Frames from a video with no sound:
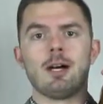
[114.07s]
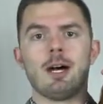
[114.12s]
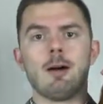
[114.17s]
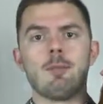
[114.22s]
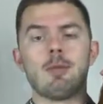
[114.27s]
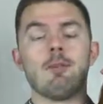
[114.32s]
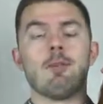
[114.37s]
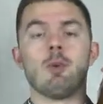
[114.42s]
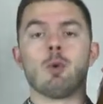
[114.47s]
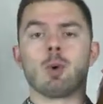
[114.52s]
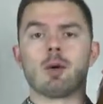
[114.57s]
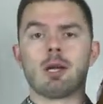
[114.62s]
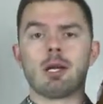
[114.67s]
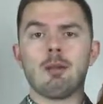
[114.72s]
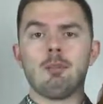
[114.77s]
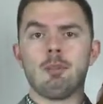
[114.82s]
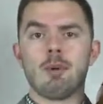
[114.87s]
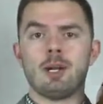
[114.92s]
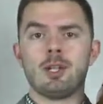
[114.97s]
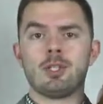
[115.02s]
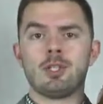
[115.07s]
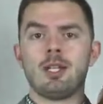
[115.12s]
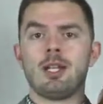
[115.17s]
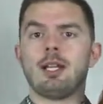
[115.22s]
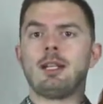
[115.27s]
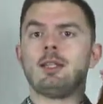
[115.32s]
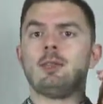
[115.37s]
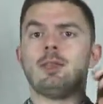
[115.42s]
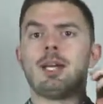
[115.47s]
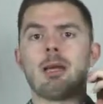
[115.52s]
If you are on a budget
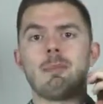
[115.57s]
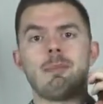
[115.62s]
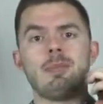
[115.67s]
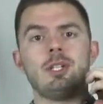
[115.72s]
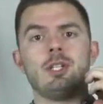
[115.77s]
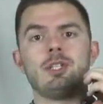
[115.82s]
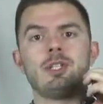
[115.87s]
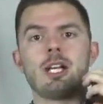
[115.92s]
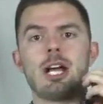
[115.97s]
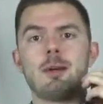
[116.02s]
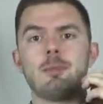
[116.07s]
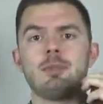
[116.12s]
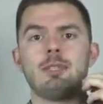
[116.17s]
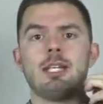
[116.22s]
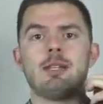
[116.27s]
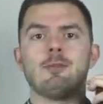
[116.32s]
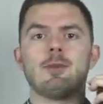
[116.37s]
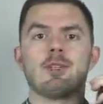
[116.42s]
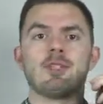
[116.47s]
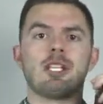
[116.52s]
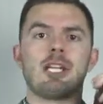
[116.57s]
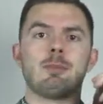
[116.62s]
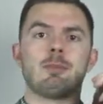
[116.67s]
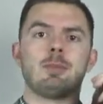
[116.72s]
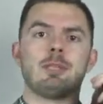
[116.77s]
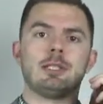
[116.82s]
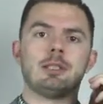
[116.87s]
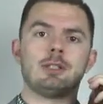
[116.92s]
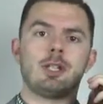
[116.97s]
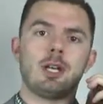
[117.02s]
and you happen to shop, say for
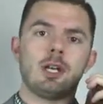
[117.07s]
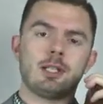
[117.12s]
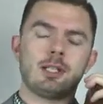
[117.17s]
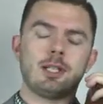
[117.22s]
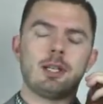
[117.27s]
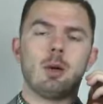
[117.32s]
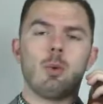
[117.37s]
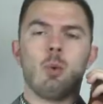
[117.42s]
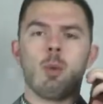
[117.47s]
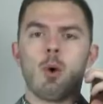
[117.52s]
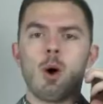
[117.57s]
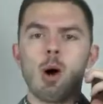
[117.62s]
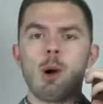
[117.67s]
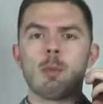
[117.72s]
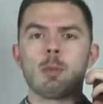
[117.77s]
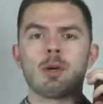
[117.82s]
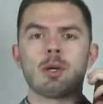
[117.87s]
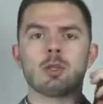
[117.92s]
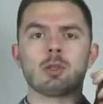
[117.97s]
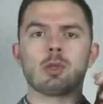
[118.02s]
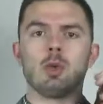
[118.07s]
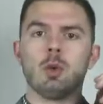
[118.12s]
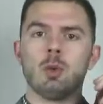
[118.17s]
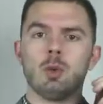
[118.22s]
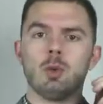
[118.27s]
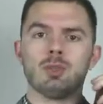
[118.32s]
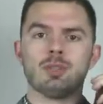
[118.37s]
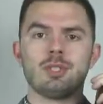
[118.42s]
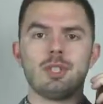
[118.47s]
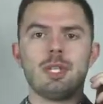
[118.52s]
example at Target, Walmart,
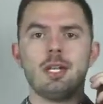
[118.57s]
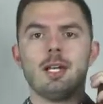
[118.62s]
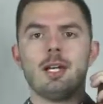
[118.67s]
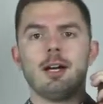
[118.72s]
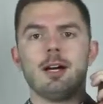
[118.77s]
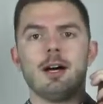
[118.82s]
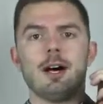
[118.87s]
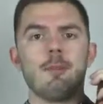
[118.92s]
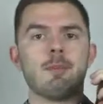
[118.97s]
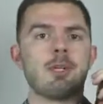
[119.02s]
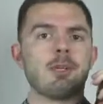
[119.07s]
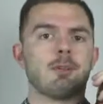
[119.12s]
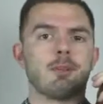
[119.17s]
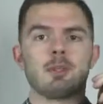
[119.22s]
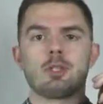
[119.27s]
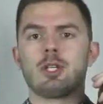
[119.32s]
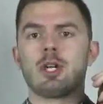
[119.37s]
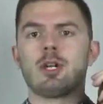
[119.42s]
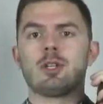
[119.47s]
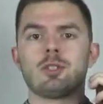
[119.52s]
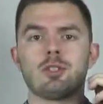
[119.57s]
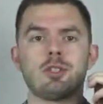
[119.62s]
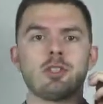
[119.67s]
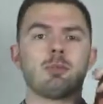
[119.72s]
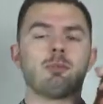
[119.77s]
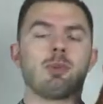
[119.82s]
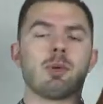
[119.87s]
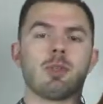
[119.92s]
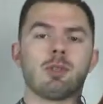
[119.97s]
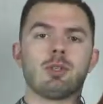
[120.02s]
Kohl's, different Carson's,
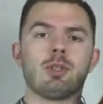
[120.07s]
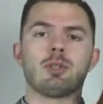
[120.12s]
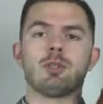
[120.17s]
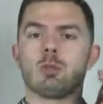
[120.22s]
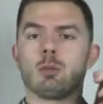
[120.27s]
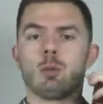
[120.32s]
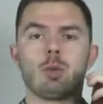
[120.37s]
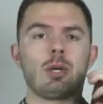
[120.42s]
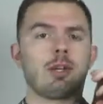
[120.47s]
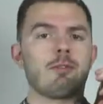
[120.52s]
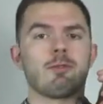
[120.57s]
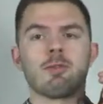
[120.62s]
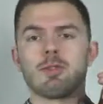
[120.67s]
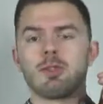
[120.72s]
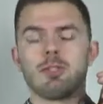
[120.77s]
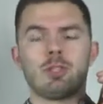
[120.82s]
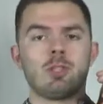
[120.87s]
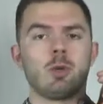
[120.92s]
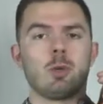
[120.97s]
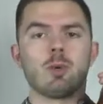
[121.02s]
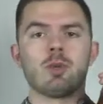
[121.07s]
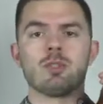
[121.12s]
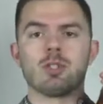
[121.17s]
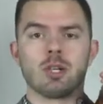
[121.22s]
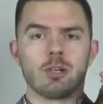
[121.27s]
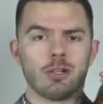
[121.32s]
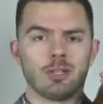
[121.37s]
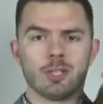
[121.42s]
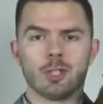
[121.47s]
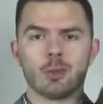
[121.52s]
Bergner's, or whatever the stores
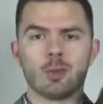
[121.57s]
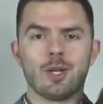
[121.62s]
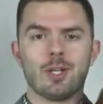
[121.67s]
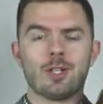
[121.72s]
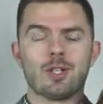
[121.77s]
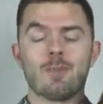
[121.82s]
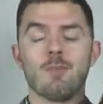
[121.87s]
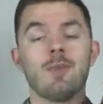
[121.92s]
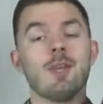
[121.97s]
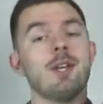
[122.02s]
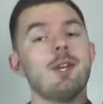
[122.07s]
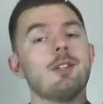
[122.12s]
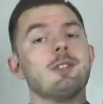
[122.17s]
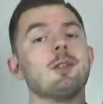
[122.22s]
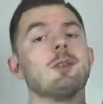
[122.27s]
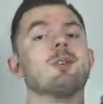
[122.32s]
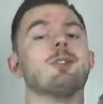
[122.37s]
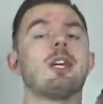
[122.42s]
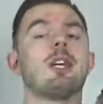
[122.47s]
are in your region, there's